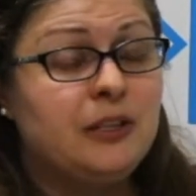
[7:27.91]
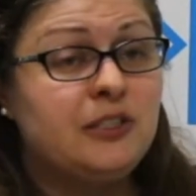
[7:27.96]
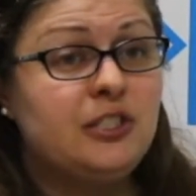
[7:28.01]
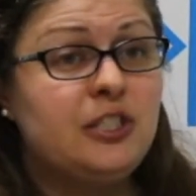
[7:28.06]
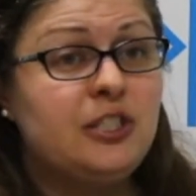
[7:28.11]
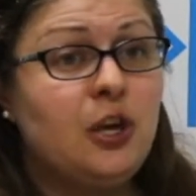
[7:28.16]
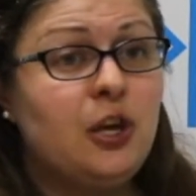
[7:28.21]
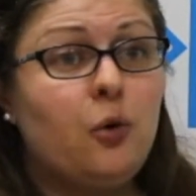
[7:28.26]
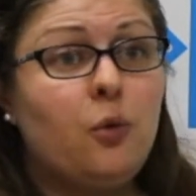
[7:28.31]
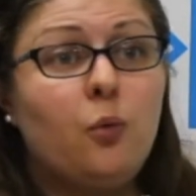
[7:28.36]

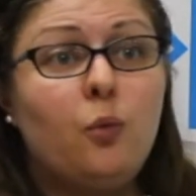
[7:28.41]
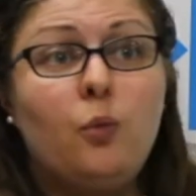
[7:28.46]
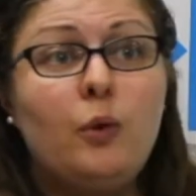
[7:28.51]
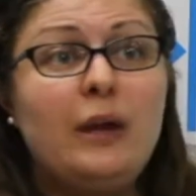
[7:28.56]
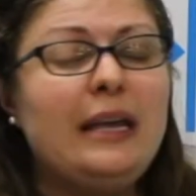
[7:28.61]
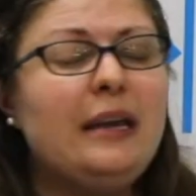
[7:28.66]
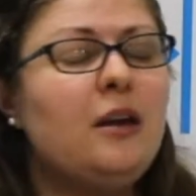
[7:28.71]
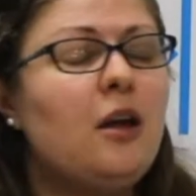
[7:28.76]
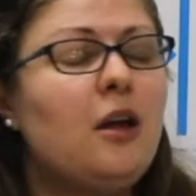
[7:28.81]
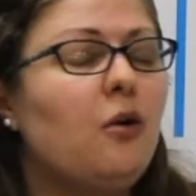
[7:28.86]
So
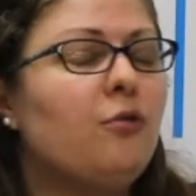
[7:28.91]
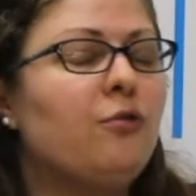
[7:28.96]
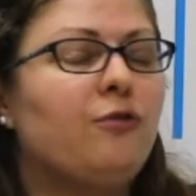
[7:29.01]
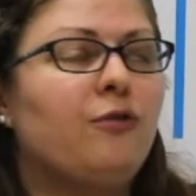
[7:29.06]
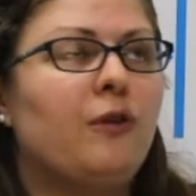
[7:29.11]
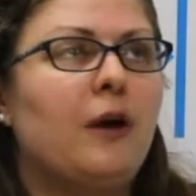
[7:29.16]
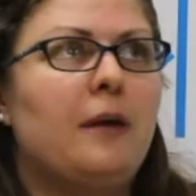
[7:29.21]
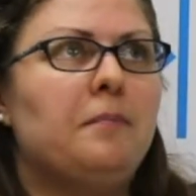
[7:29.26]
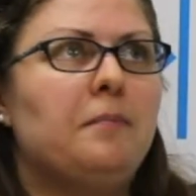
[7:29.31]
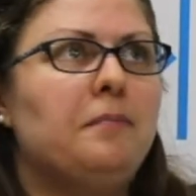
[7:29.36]
we know
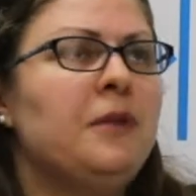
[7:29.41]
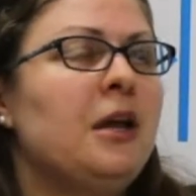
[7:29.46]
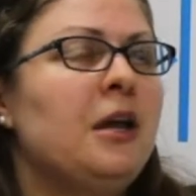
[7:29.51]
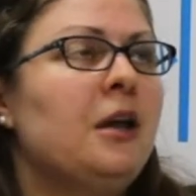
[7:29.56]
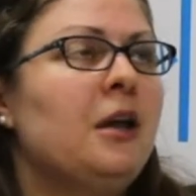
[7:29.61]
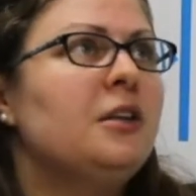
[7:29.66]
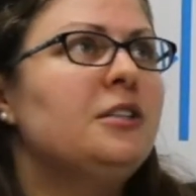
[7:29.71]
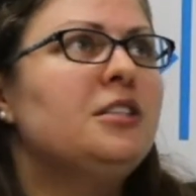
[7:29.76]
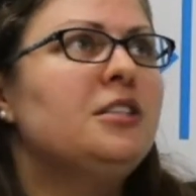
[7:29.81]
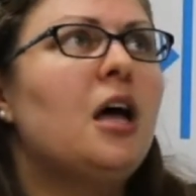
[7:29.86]
from
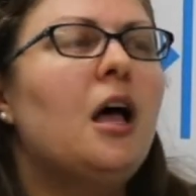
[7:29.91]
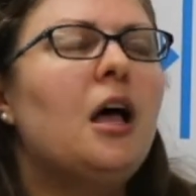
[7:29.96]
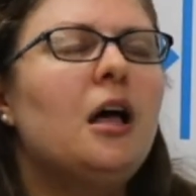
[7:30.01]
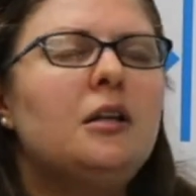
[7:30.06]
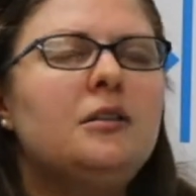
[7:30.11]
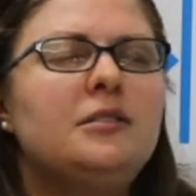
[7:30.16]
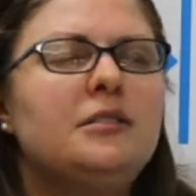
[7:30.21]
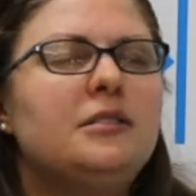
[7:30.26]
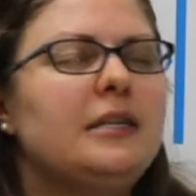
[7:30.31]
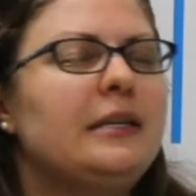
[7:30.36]

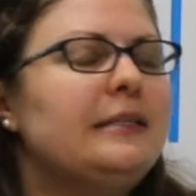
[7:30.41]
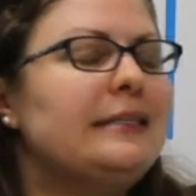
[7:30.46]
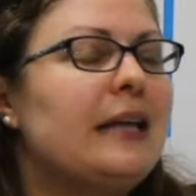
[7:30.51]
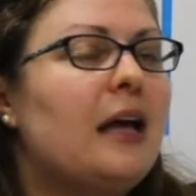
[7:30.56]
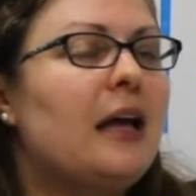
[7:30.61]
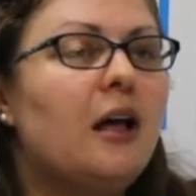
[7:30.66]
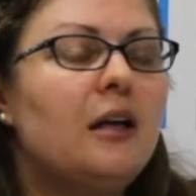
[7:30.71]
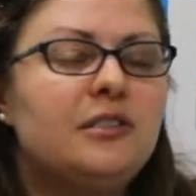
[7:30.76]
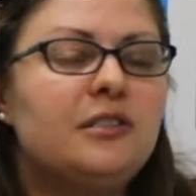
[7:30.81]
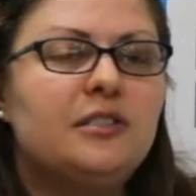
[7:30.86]
tons and
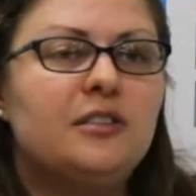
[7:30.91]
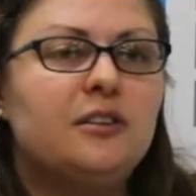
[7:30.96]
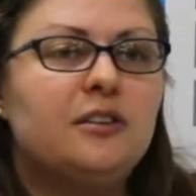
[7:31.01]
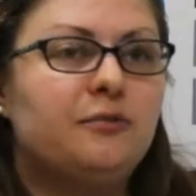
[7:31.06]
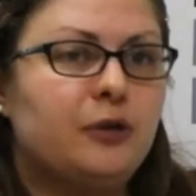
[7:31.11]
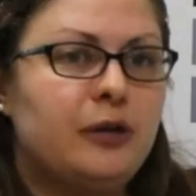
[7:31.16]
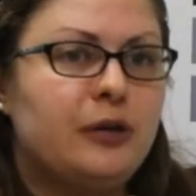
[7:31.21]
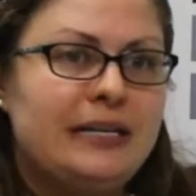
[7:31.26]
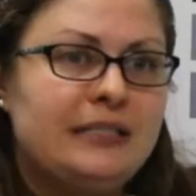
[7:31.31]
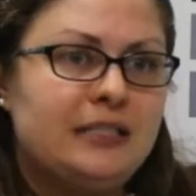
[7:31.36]
tons
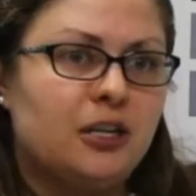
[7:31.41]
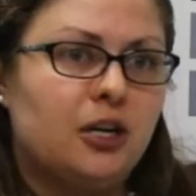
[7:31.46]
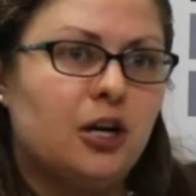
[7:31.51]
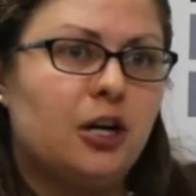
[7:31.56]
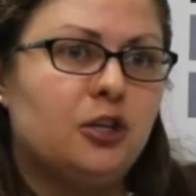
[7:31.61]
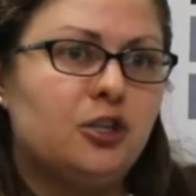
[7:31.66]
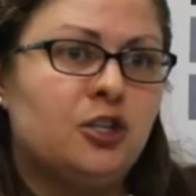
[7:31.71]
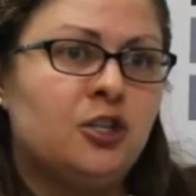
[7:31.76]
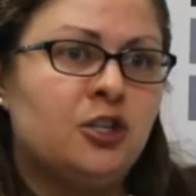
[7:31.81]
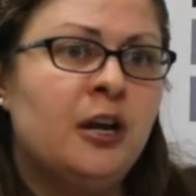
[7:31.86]
of
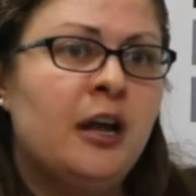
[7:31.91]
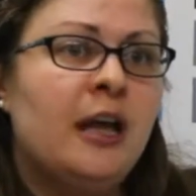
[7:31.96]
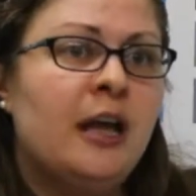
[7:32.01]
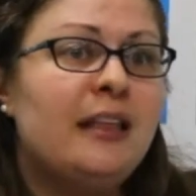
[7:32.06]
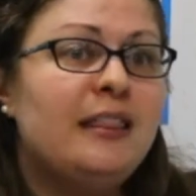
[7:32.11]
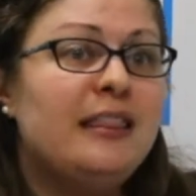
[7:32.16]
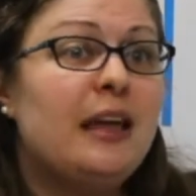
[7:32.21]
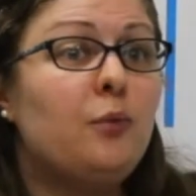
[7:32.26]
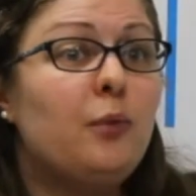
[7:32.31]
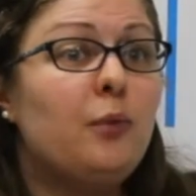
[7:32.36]
research
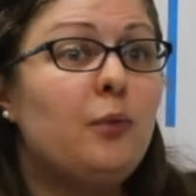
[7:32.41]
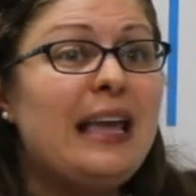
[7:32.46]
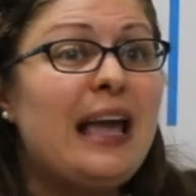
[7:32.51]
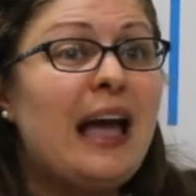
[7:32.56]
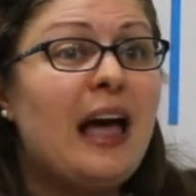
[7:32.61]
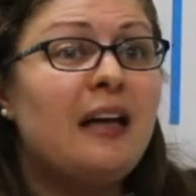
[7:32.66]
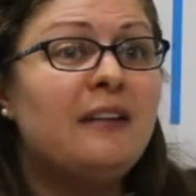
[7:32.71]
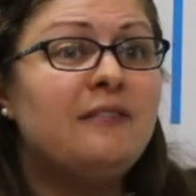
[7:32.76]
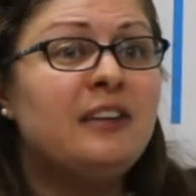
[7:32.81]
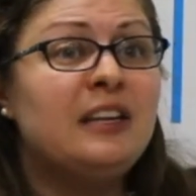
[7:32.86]
that we
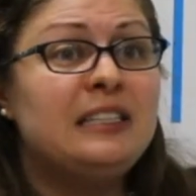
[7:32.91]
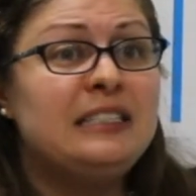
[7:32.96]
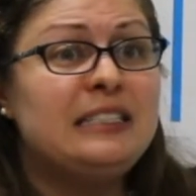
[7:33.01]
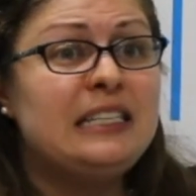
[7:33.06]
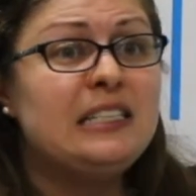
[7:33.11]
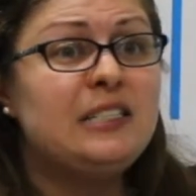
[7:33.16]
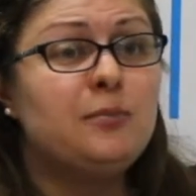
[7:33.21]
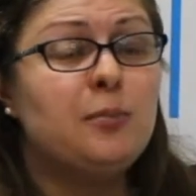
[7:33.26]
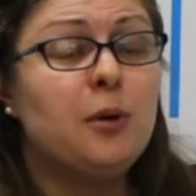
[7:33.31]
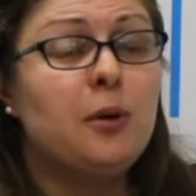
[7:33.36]
have a
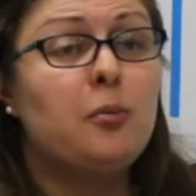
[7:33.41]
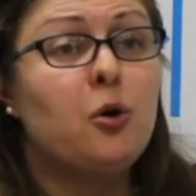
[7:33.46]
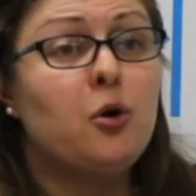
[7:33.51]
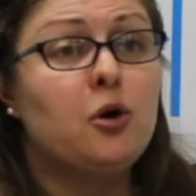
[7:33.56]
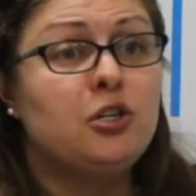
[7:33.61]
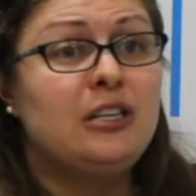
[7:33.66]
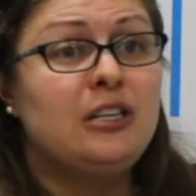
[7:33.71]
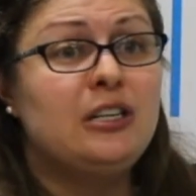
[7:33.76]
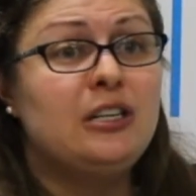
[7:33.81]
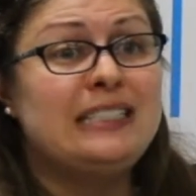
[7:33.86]

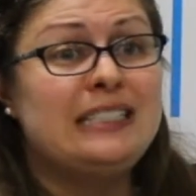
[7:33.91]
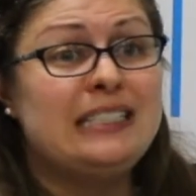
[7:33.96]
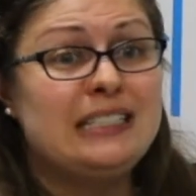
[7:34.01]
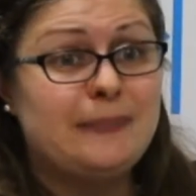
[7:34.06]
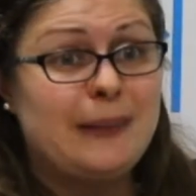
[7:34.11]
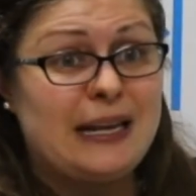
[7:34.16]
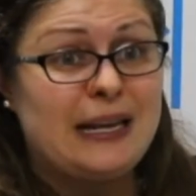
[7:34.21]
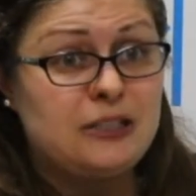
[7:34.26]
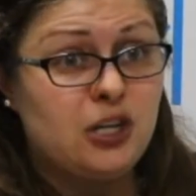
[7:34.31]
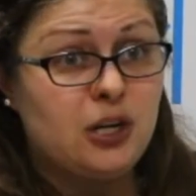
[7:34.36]
disproportionate
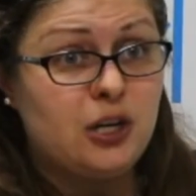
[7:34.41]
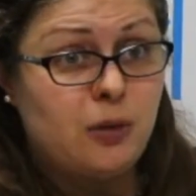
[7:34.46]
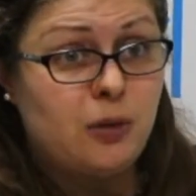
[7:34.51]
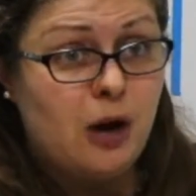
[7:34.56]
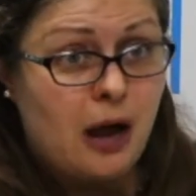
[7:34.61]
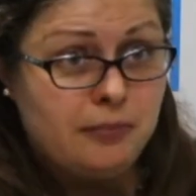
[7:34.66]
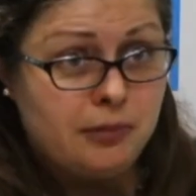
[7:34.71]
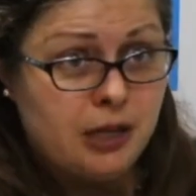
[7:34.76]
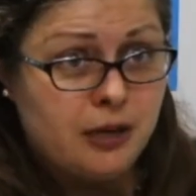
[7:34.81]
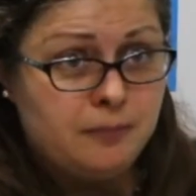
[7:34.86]
suspension
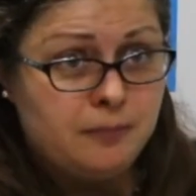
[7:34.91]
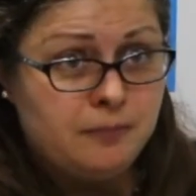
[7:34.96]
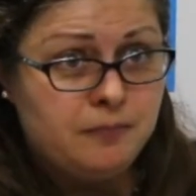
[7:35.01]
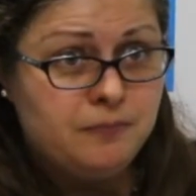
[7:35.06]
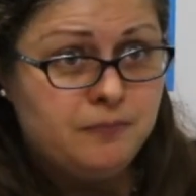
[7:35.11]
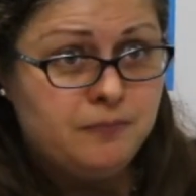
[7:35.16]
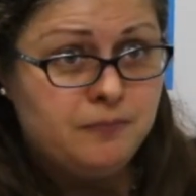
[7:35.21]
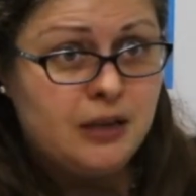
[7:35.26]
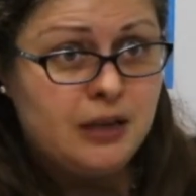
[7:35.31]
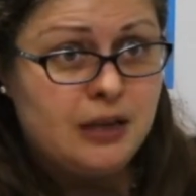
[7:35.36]

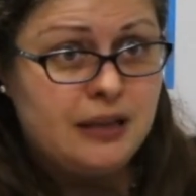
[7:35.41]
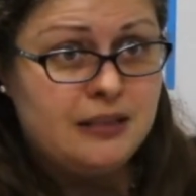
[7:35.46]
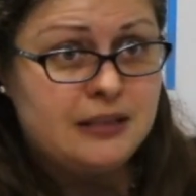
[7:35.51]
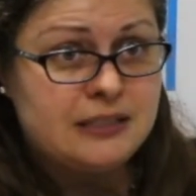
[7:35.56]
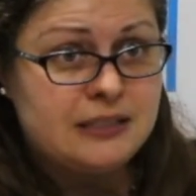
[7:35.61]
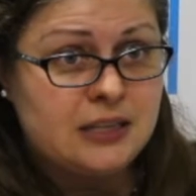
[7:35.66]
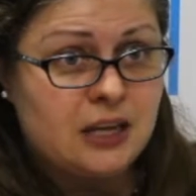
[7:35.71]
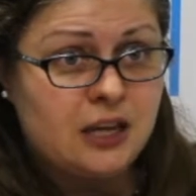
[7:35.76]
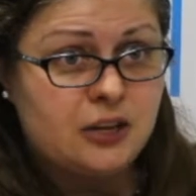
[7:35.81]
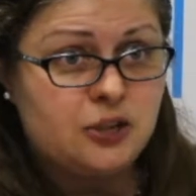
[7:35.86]
problem
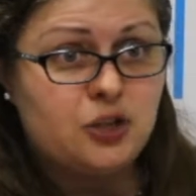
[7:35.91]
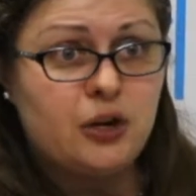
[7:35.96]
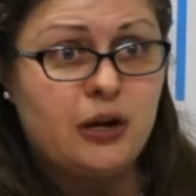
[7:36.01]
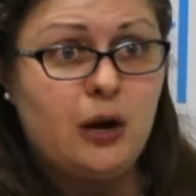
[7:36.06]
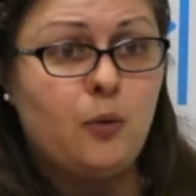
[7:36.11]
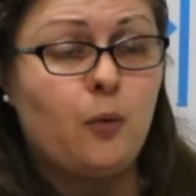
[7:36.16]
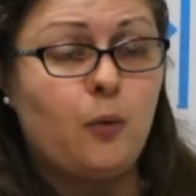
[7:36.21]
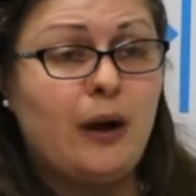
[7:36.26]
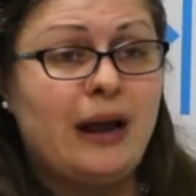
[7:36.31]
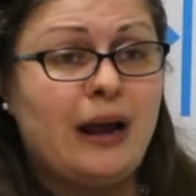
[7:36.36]
in this
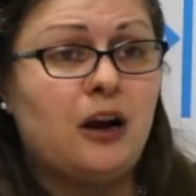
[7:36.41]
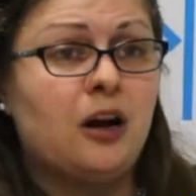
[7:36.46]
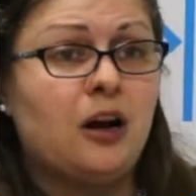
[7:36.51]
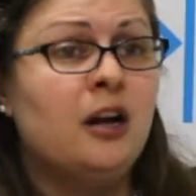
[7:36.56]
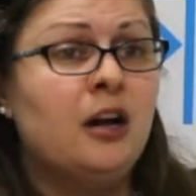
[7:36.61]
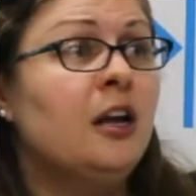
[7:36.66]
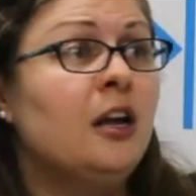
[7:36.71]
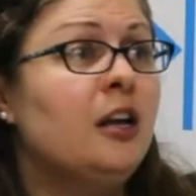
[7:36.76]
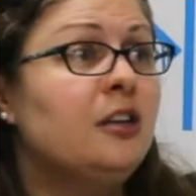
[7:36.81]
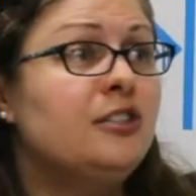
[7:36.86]
country
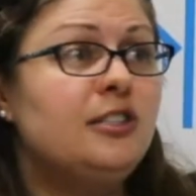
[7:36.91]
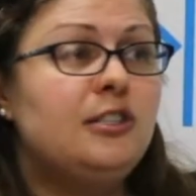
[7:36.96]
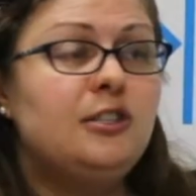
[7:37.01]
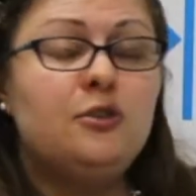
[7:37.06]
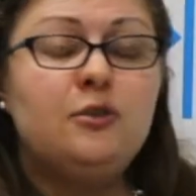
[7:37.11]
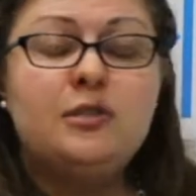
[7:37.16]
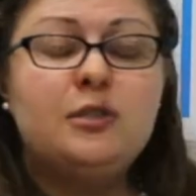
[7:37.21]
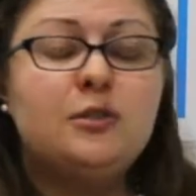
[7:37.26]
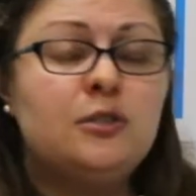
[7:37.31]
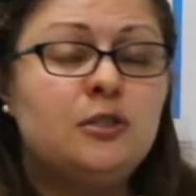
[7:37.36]
where
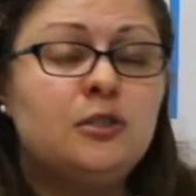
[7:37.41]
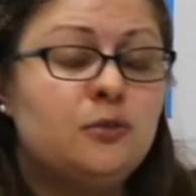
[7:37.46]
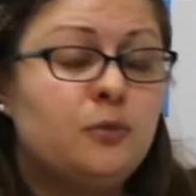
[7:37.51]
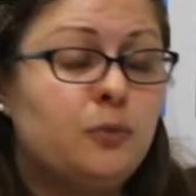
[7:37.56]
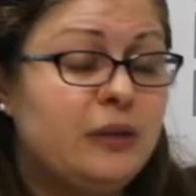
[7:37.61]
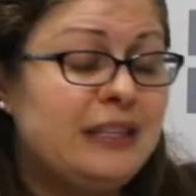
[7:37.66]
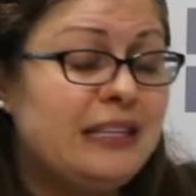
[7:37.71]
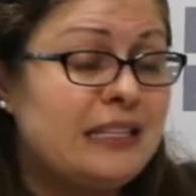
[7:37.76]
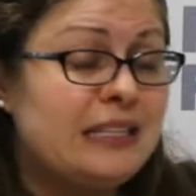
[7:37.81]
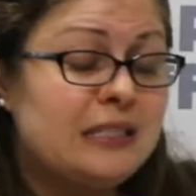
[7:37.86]

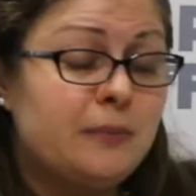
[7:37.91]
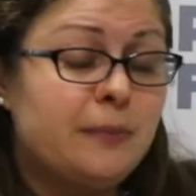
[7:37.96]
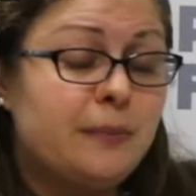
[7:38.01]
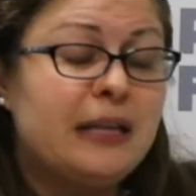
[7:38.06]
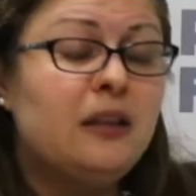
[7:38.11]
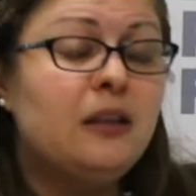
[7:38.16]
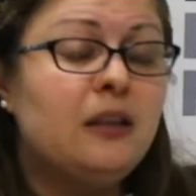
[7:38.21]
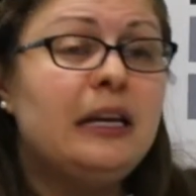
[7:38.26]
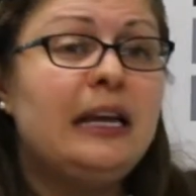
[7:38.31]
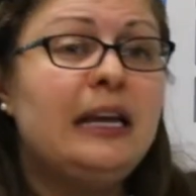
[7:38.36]
students with
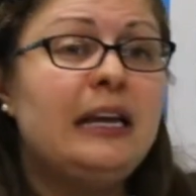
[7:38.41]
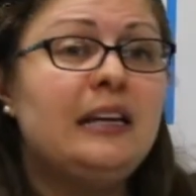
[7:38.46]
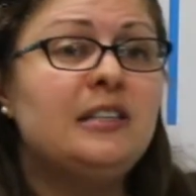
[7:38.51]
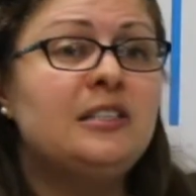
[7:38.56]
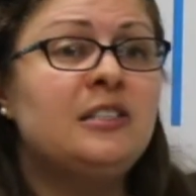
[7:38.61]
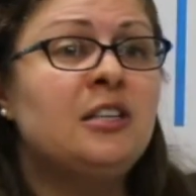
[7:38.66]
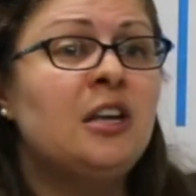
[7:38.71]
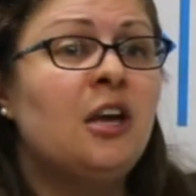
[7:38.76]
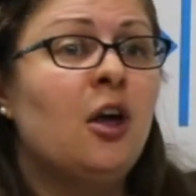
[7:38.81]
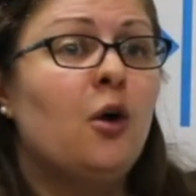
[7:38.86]

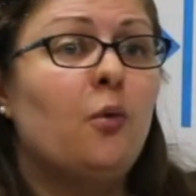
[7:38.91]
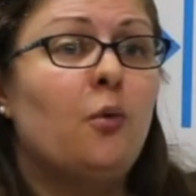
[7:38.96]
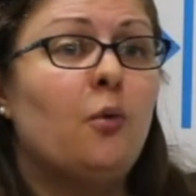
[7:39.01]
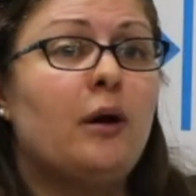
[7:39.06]
disabilities,